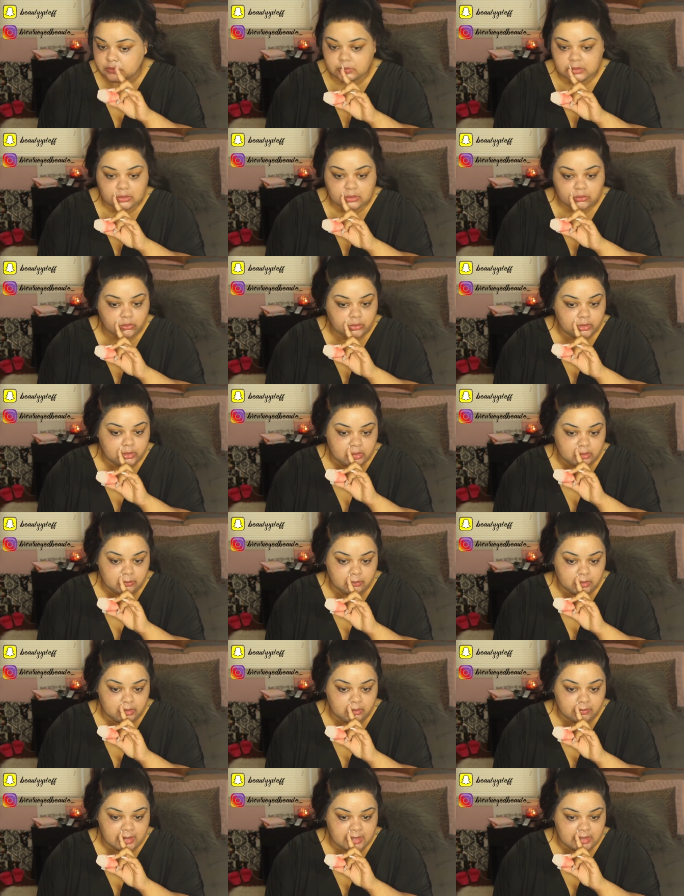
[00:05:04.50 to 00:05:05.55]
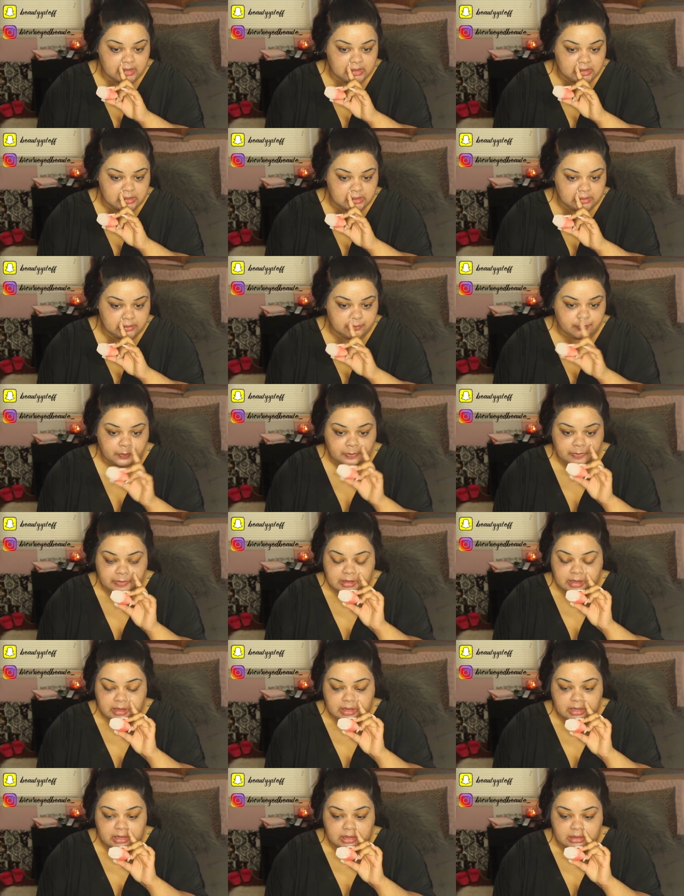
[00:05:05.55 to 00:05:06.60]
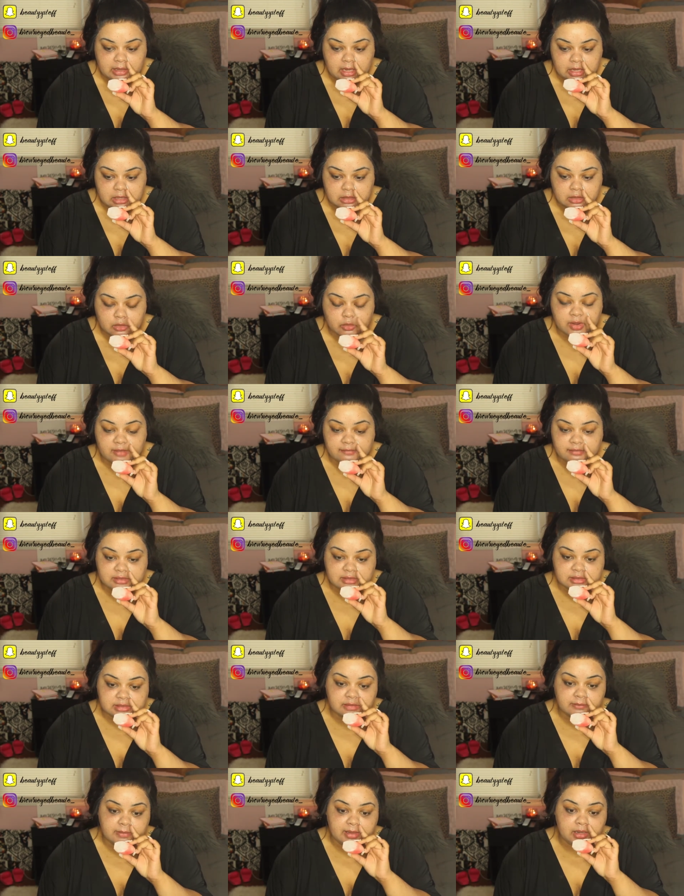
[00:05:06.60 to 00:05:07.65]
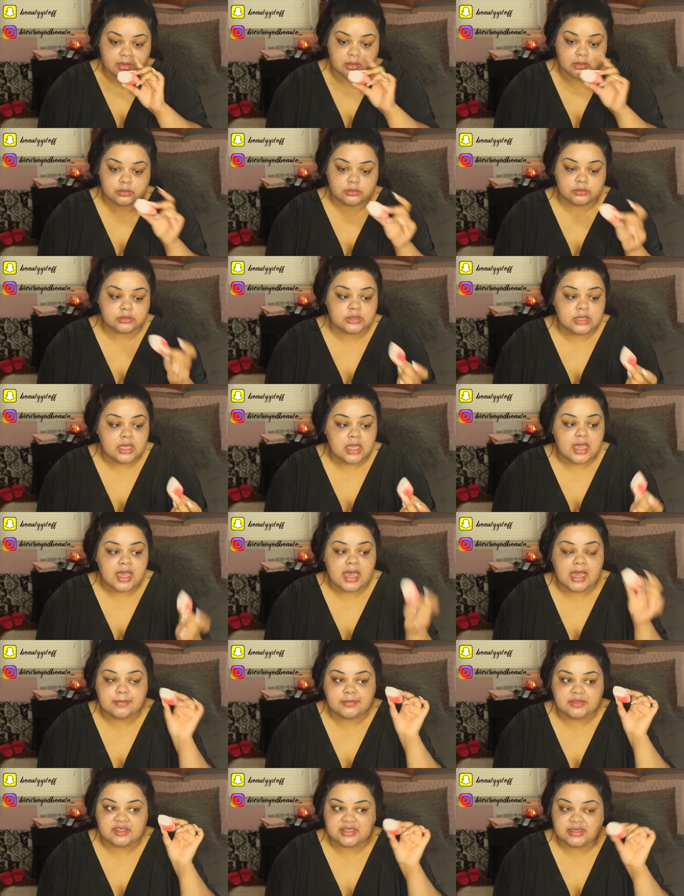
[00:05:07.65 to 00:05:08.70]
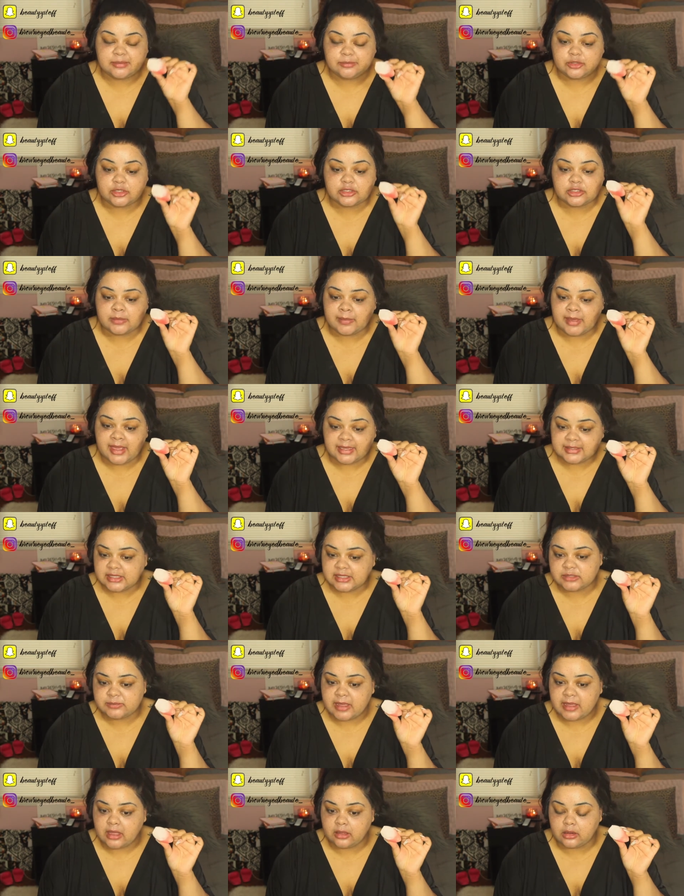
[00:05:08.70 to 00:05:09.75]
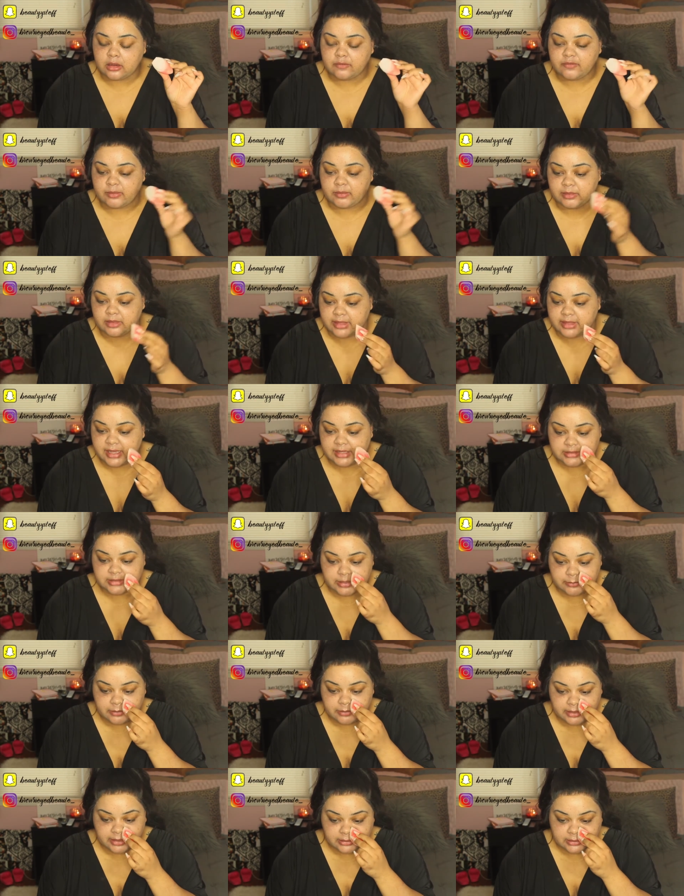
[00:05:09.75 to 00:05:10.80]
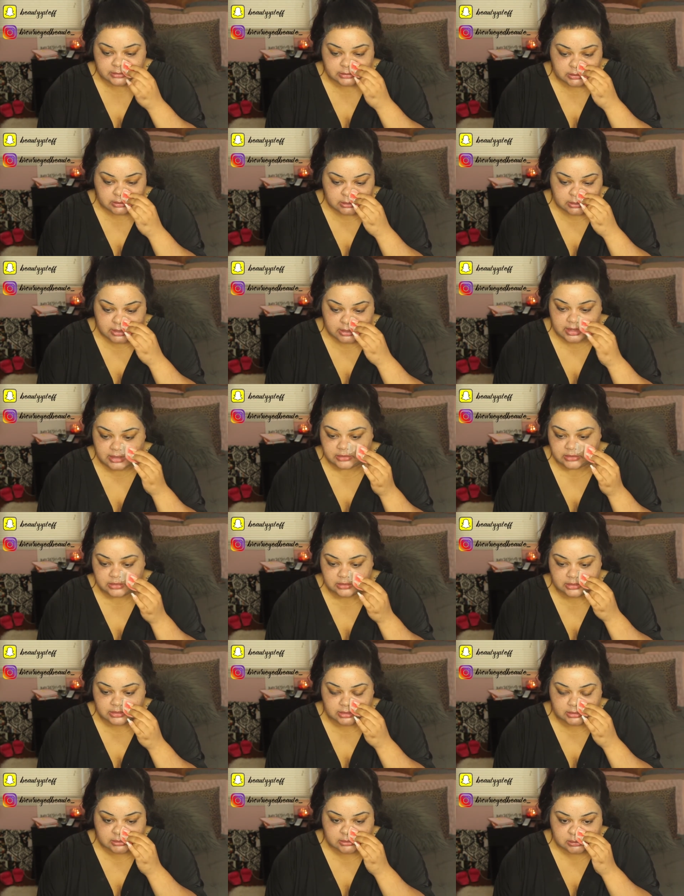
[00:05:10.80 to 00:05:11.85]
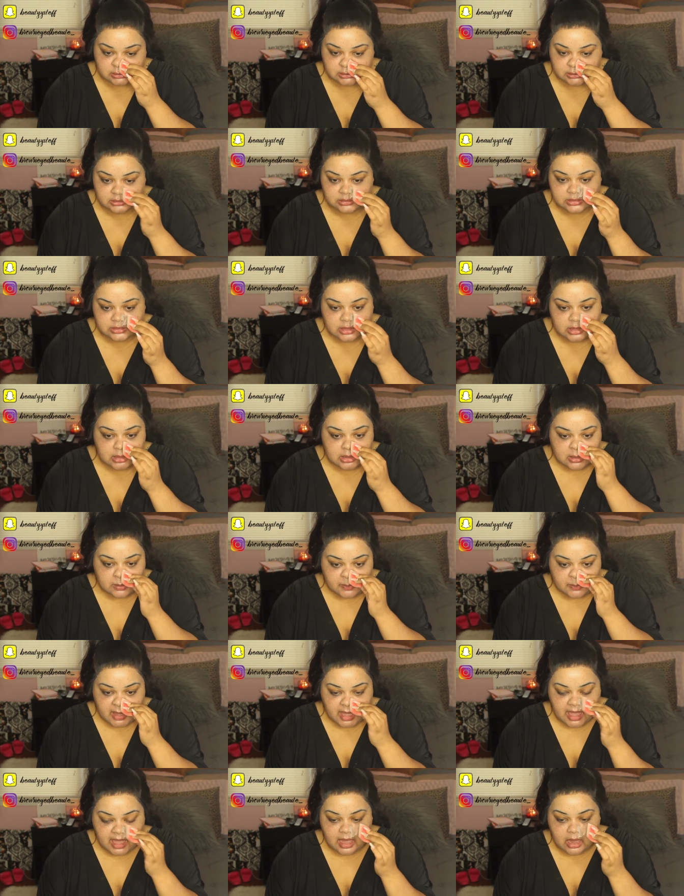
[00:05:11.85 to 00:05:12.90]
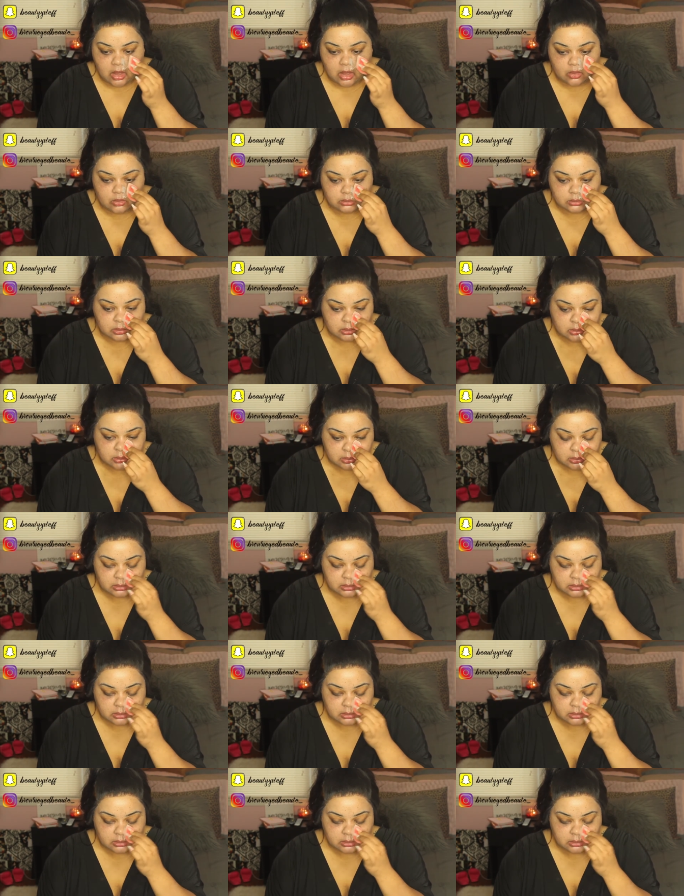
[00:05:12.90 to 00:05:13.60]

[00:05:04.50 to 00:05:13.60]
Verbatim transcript: to get oily really right here in like the crevices of my nose, I'm just some excess powder from the last application, and I just like to just pound